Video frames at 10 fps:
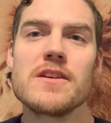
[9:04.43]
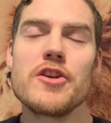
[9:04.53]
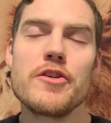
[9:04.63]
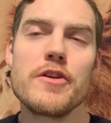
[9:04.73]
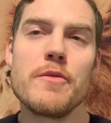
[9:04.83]

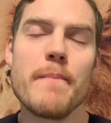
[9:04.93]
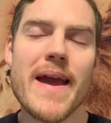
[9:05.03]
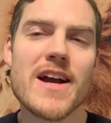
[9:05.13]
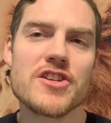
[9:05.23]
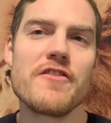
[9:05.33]
You may
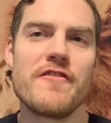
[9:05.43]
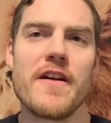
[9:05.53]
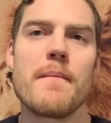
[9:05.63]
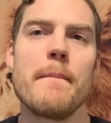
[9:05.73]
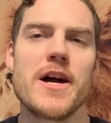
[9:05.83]
actually
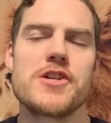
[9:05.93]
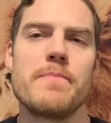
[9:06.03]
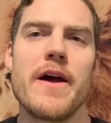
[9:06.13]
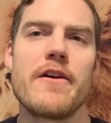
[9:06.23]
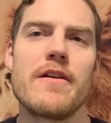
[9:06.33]
fare much
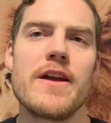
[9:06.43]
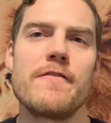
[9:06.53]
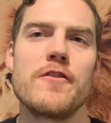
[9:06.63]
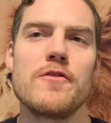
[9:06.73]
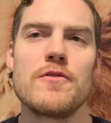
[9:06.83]
better if
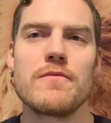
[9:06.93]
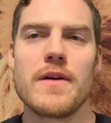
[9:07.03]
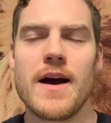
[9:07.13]
you